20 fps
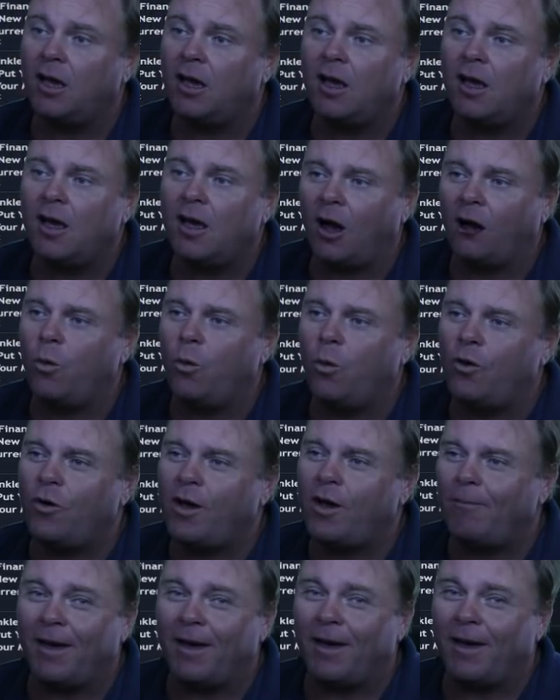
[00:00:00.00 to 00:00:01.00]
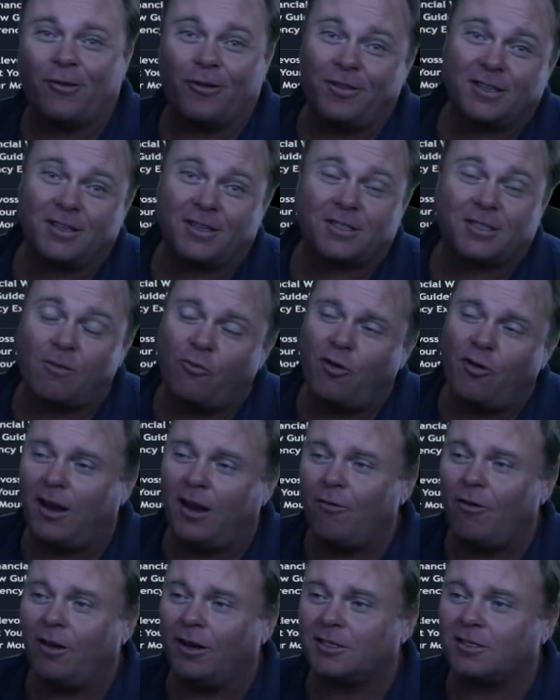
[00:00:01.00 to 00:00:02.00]
I will get better at this. I'm really,
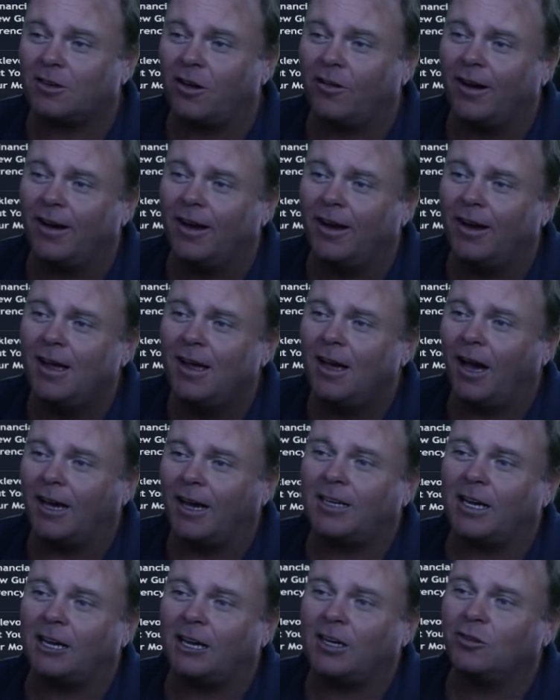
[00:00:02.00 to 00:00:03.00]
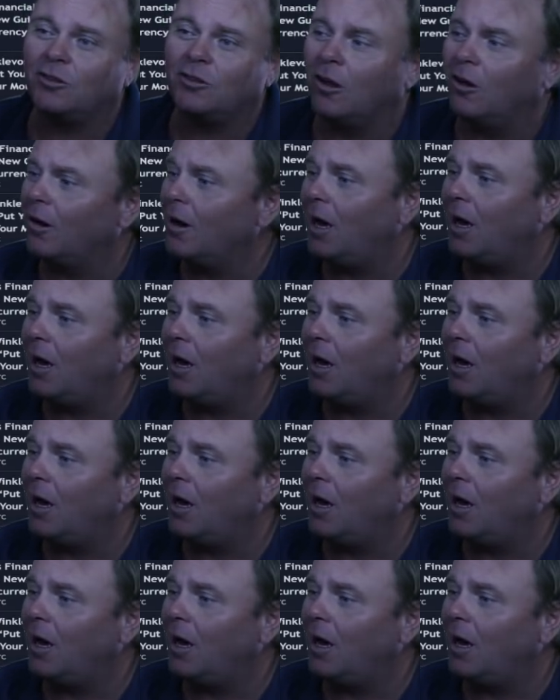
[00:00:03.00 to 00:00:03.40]
really sorry. I take too long.